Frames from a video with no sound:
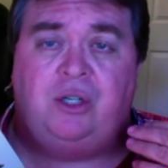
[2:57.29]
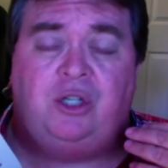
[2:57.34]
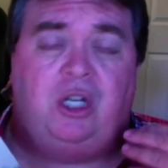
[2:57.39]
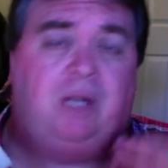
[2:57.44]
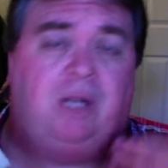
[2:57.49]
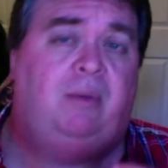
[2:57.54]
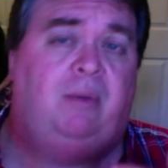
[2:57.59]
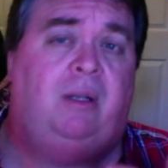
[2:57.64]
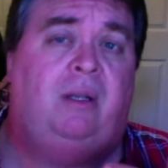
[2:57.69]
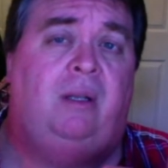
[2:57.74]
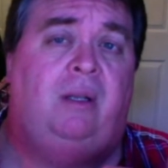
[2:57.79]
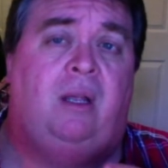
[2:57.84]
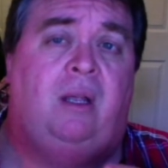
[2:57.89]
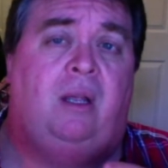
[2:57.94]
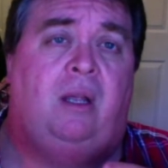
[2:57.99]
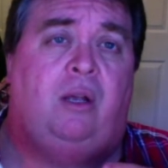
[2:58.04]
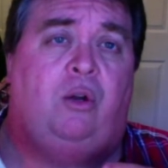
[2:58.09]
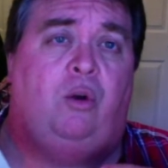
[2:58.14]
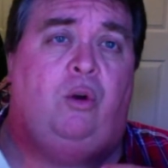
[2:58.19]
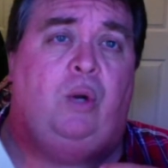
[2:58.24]
should have been
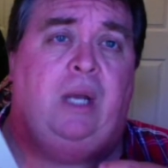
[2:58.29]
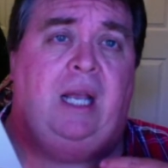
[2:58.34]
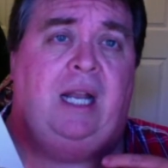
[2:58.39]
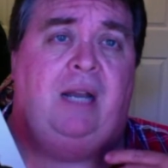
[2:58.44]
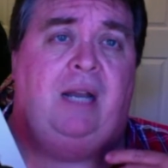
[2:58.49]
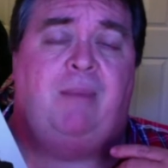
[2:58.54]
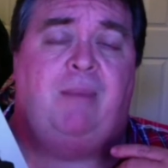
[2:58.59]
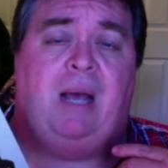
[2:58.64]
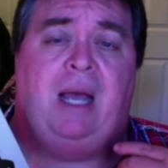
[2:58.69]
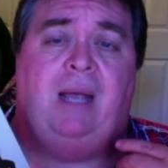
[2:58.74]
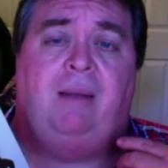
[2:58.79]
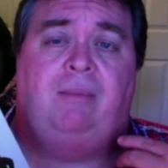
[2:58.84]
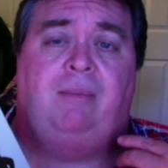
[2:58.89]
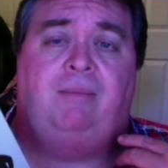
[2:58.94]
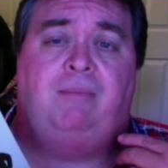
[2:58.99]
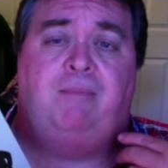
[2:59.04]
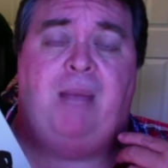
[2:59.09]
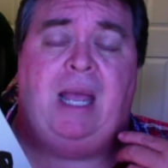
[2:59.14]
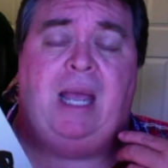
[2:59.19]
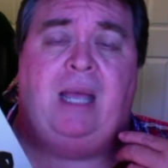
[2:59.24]
created by
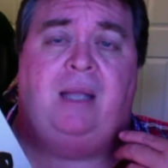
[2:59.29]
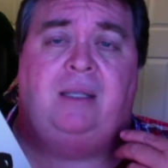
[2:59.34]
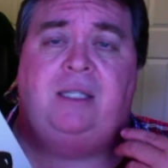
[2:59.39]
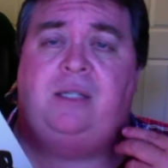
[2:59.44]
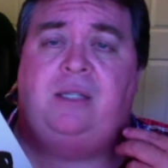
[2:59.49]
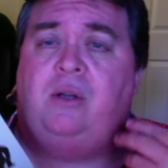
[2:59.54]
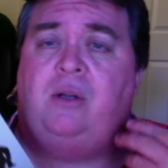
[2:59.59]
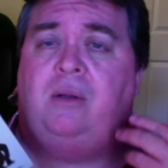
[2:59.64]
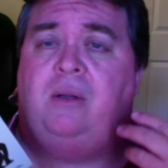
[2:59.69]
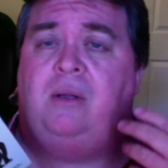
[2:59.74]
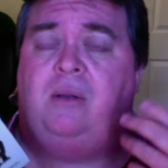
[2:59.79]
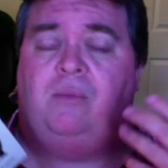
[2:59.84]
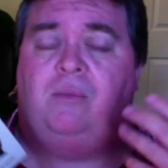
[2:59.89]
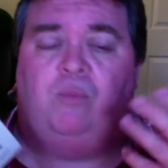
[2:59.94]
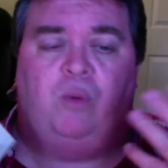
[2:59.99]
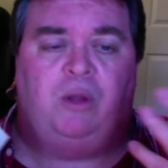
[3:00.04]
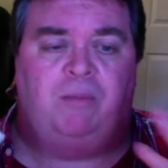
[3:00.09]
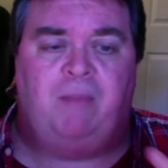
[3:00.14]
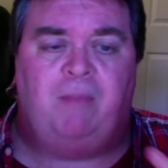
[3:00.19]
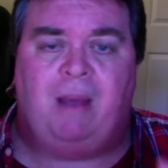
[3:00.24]
bands
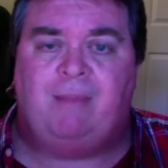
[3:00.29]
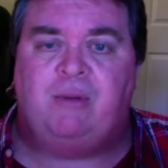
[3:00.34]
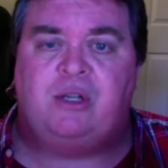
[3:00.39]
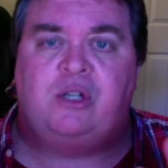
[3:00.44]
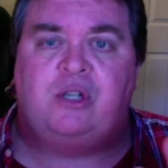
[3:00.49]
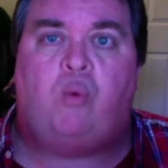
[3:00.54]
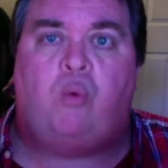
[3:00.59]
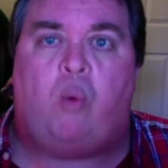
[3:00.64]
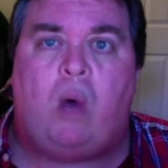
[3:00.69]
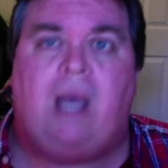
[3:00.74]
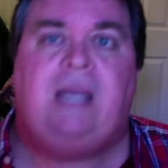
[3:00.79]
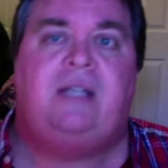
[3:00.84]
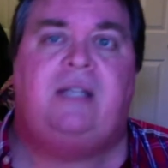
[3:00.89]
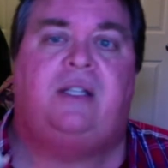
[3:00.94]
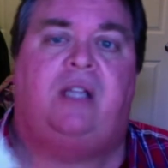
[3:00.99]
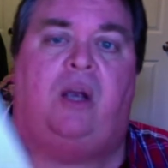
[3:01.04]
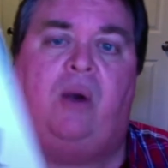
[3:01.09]
with members twice their